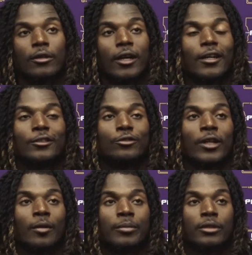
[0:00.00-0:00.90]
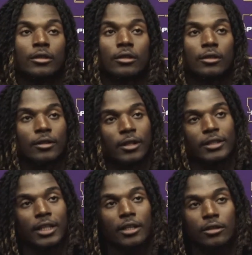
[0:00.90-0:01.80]
How could you not be
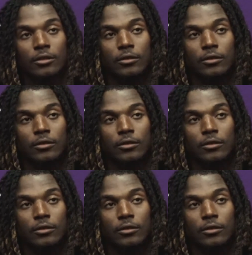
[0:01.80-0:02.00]
excited?